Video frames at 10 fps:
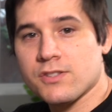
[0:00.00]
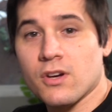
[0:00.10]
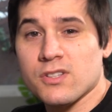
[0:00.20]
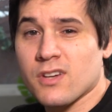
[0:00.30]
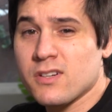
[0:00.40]
So
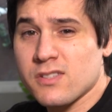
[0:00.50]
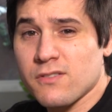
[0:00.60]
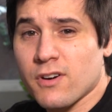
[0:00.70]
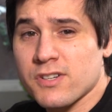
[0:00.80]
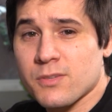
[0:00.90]
it's honestly
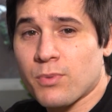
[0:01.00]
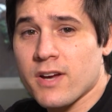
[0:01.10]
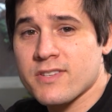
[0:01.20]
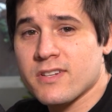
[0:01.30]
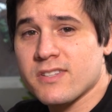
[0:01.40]
very
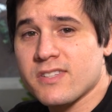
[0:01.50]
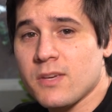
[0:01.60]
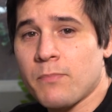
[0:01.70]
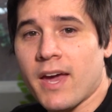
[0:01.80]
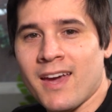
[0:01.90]
surprising to see
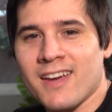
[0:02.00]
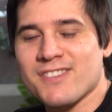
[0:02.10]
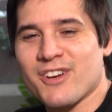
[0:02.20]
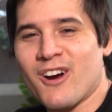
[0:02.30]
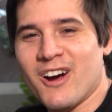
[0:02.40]
pay as
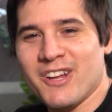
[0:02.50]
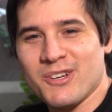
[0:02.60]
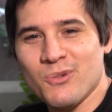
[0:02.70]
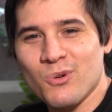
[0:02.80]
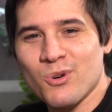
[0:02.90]
a con at
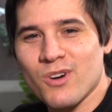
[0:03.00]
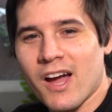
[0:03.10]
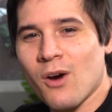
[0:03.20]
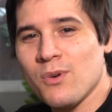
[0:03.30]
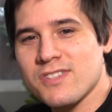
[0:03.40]
Google. I
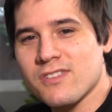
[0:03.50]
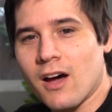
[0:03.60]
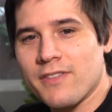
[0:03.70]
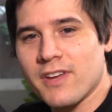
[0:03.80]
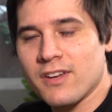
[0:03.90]
always
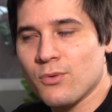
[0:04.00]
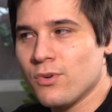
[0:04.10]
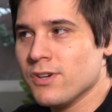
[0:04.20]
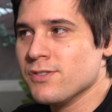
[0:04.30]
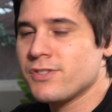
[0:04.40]
thought that it
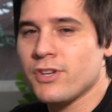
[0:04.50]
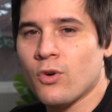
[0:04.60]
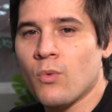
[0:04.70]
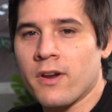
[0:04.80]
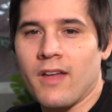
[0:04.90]
was, you know,
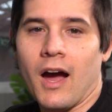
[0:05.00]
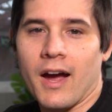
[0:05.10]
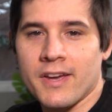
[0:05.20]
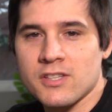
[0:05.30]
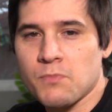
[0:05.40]
one of the
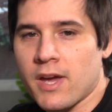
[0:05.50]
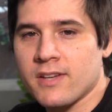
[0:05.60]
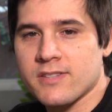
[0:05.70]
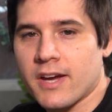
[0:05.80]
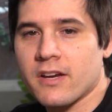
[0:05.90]
highest paying tech